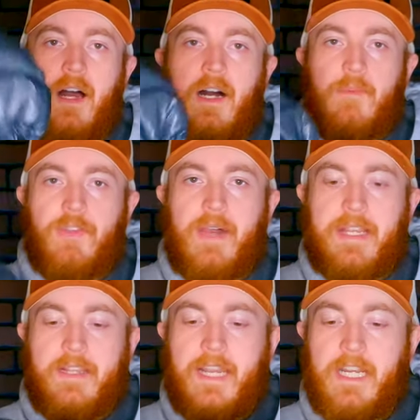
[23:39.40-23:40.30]
Um, so I
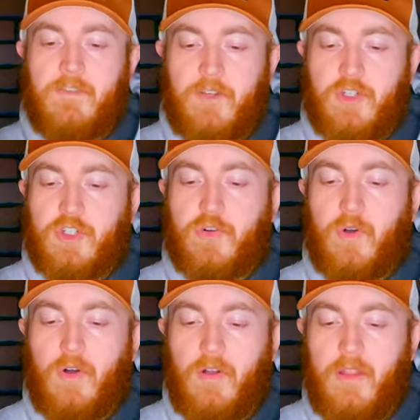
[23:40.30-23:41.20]
can kind of
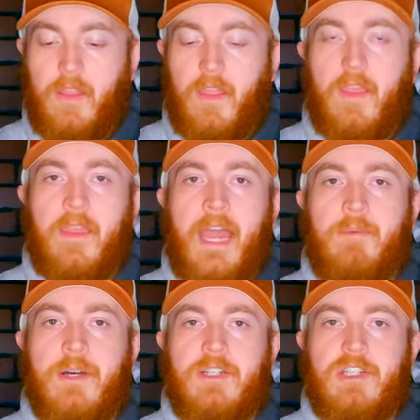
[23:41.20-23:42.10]
control how
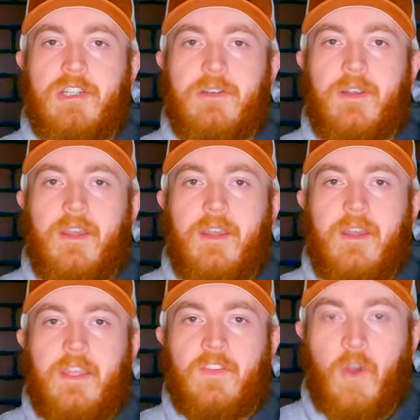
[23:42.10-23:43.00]
much
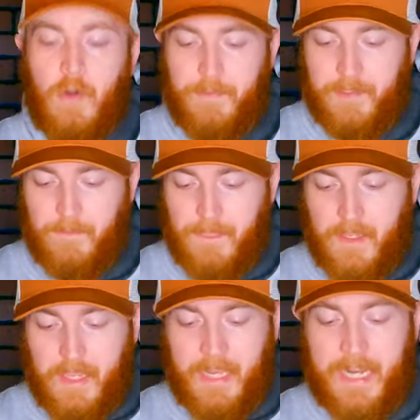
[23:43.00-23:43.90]
is open
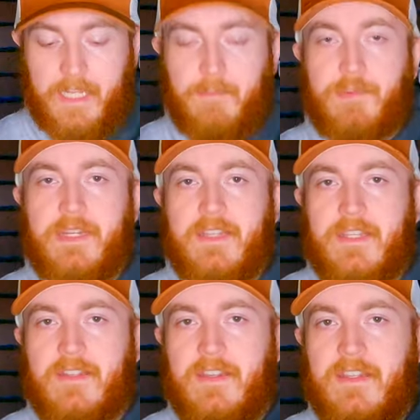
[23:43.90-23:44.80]
and I can breathe
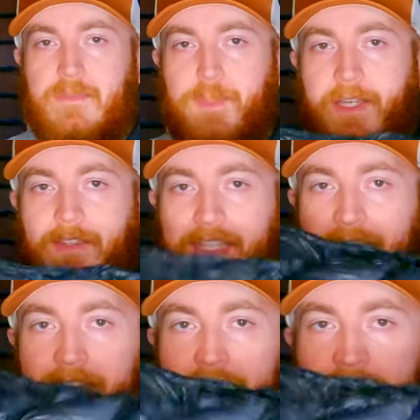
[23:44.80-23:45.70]
into this because
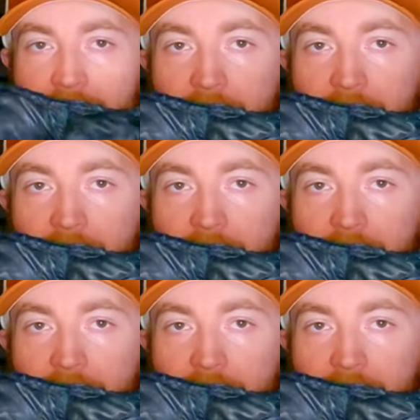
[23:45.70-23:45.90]
again, it's